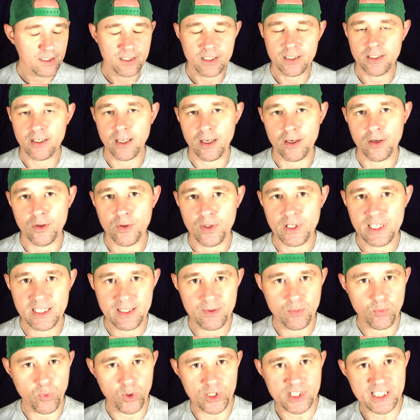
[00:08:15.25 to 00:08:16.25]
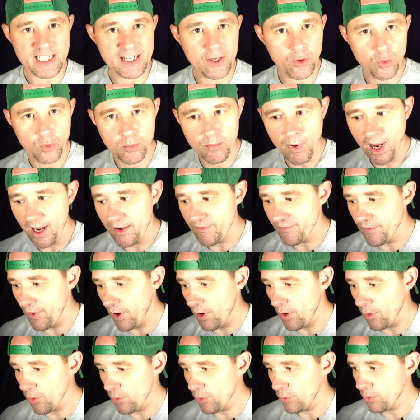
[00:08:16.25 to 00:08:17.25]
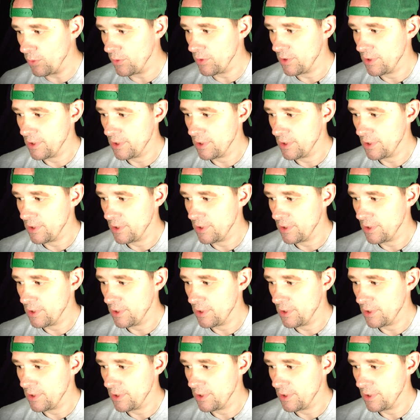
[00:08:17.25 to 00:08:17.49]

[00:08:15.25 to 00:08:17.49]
You know, it, was it all my fault?